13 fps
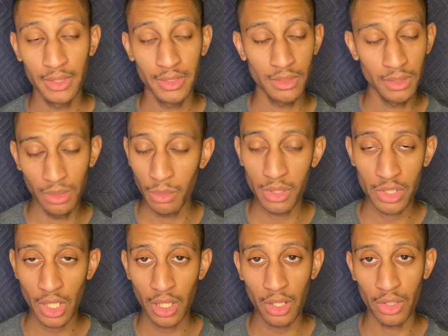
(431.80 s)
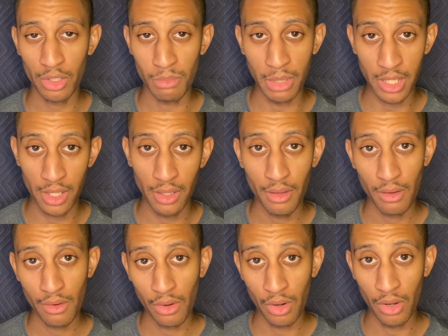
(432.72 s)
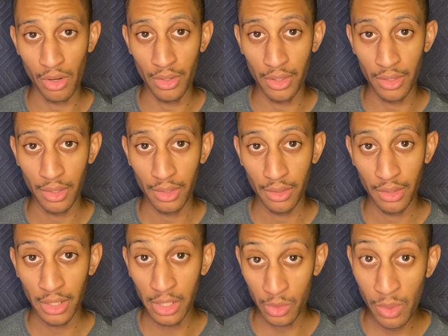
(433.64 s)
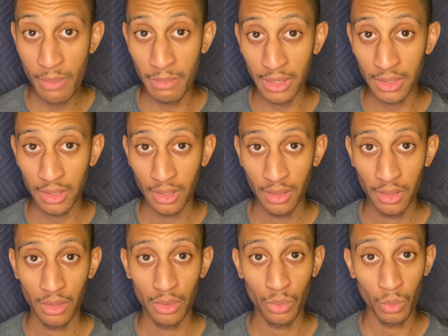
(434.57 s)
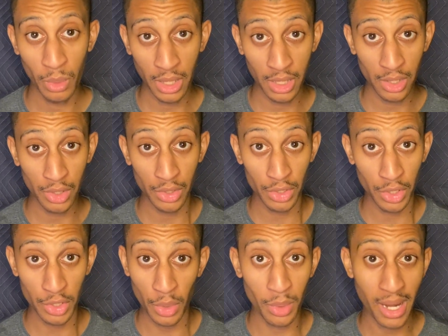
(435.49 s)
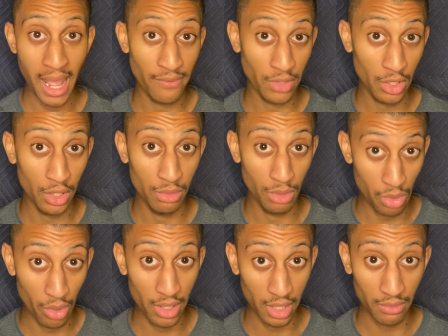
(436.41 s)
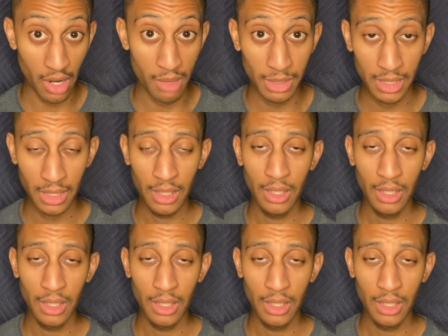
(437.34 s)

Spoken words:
you don't want to shell out all your money on equipment when you don't have a good recording environment.